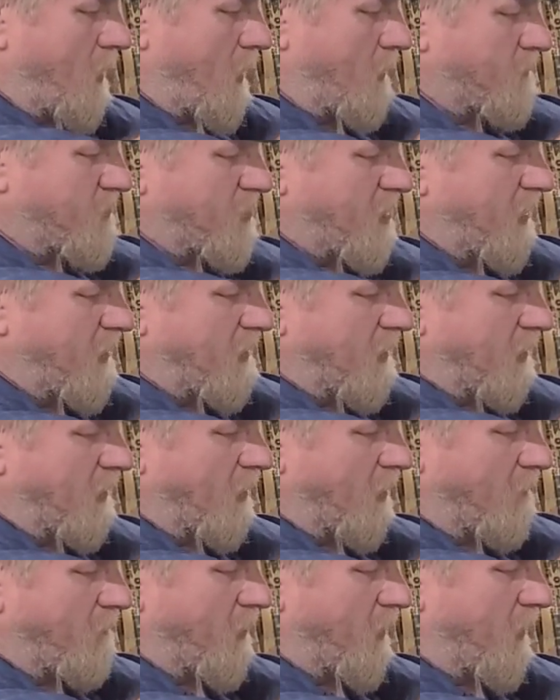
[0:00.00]
I'm cheating a
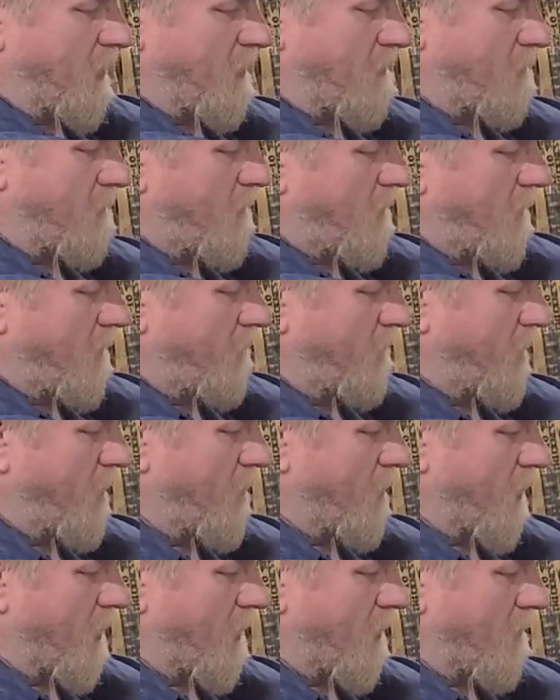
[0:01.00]
little bit, if
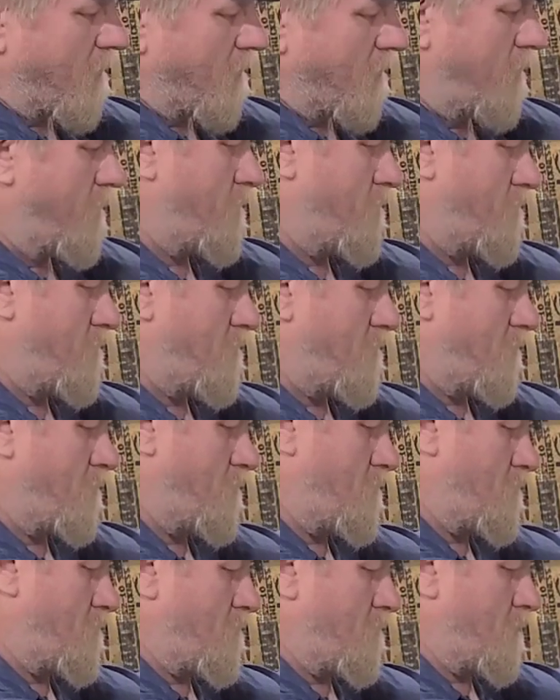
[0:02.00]
you want
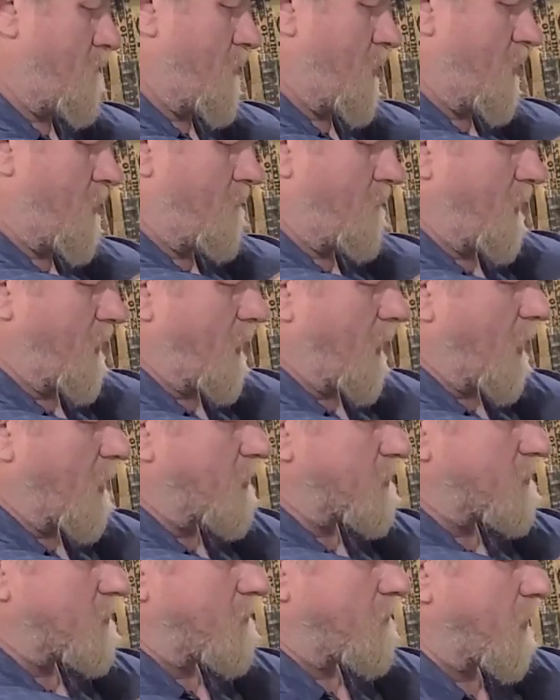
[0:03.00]
to be
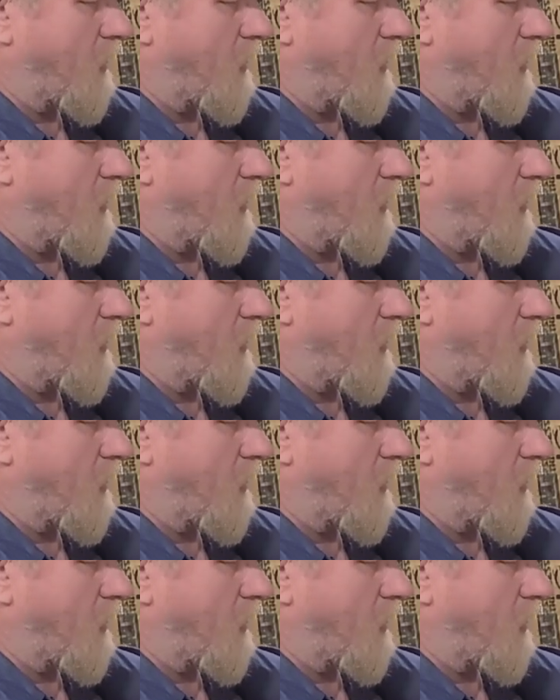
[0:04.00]
honest